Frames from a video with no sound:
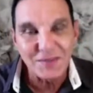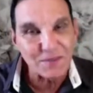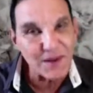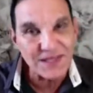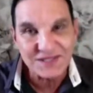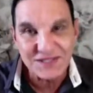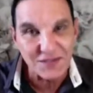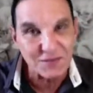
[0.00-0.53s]
The
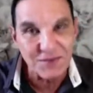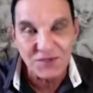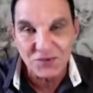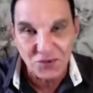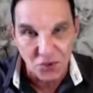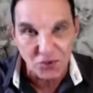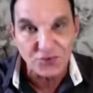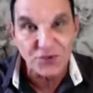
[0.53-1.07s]
place they'd
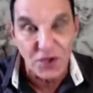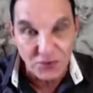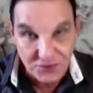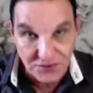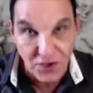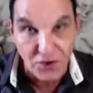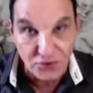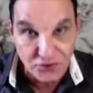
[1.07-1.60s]
been told
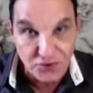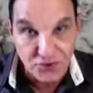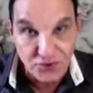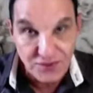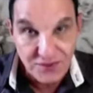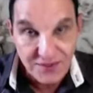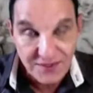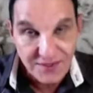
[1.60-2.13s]
don't go
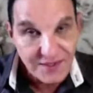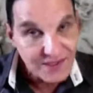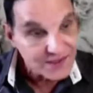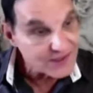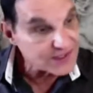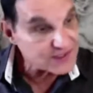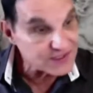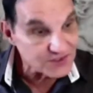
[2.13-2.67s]
to.
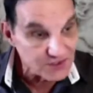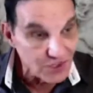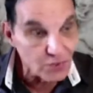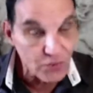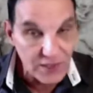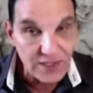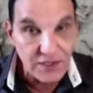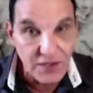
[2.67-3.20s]
They said, No,
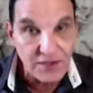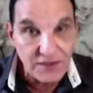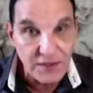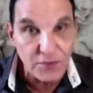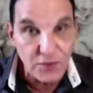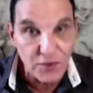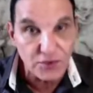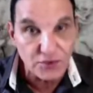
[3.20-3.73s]
we're going
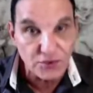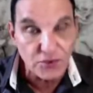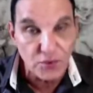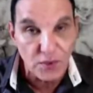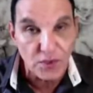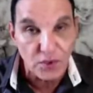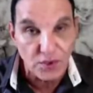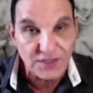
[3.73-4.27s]
there. We've got to do
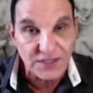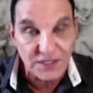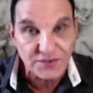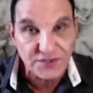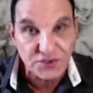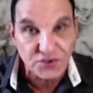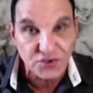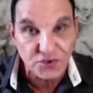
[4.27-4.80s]
what God
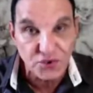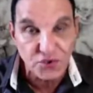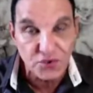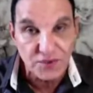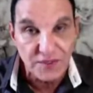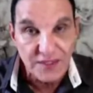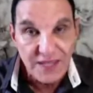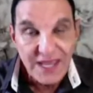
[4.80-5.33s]
tells us to
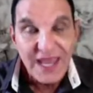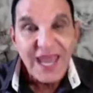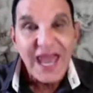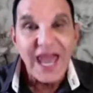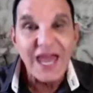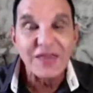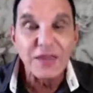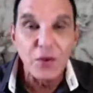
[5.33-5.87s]
do.
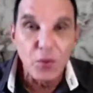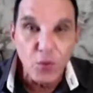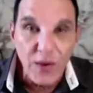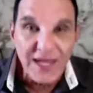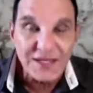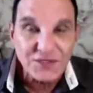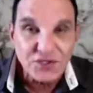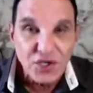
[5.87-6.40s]
And they
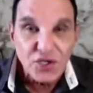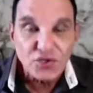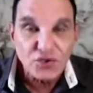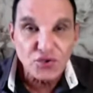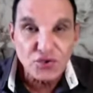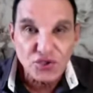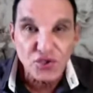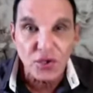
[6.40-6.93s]
went
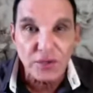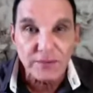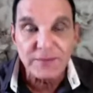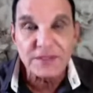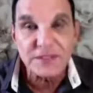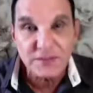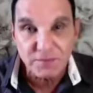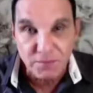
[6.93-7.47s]
to
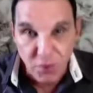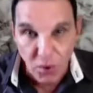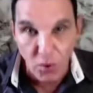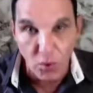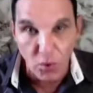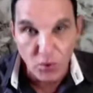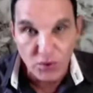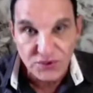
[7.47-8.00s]
Solomon's
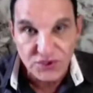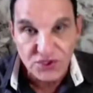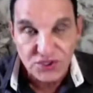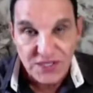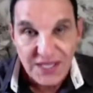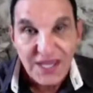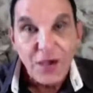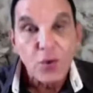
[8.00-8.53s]

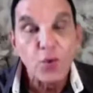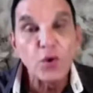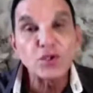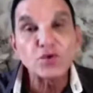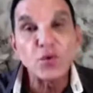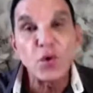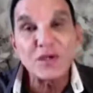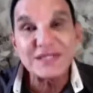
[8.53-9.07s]
porch,
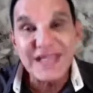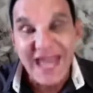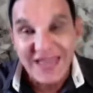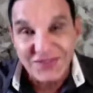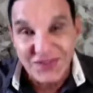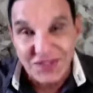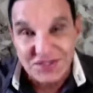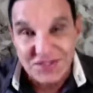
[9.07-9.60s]
which was
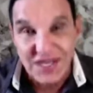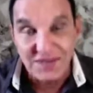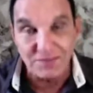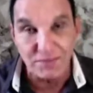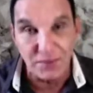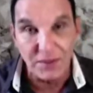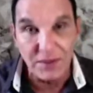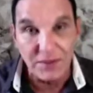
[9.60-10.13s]
at the
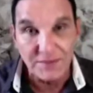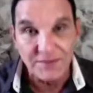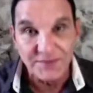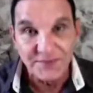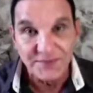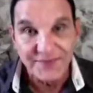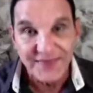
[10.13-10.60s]
temple,